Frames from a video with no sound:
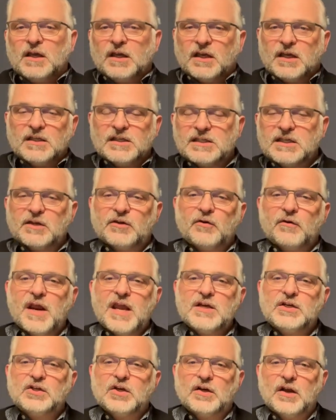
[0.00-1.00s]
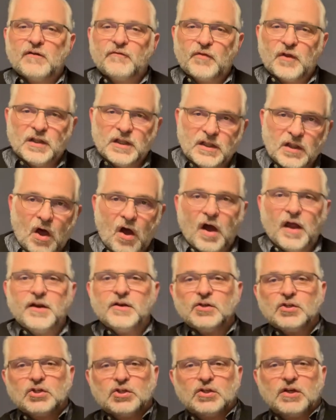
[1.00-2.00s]
consideration of the
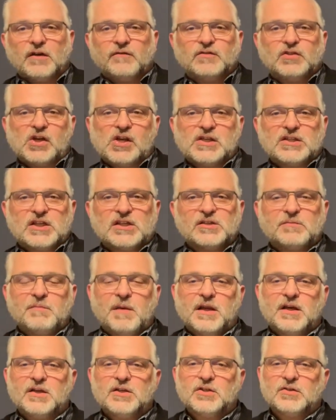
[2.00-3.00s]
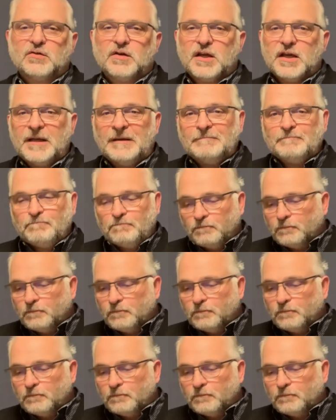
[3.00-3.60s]
launch of Jesus' ministry.